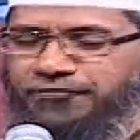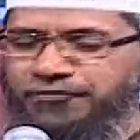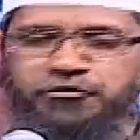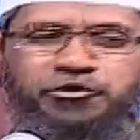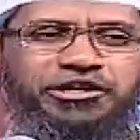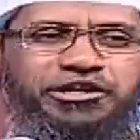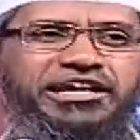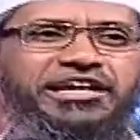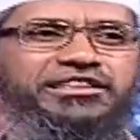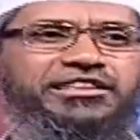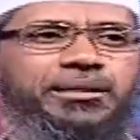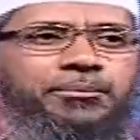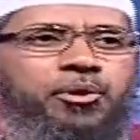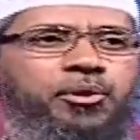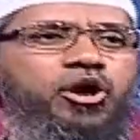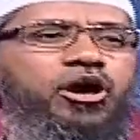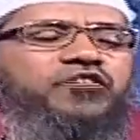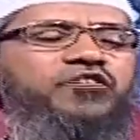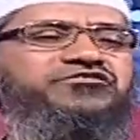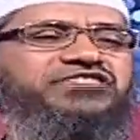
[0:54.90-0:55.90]
if you read the
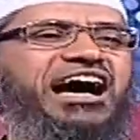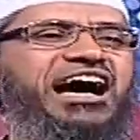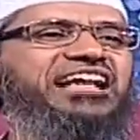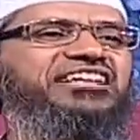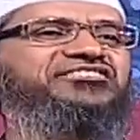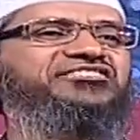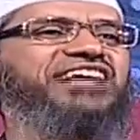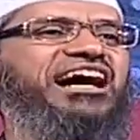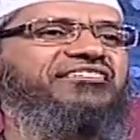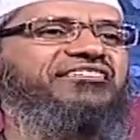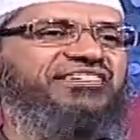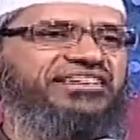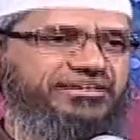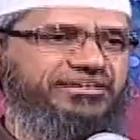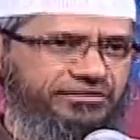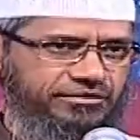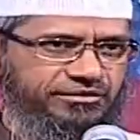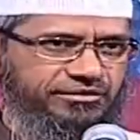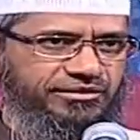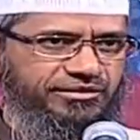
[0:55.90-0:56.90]
book of Charles
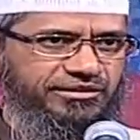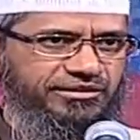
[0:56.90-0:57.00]
Darwin,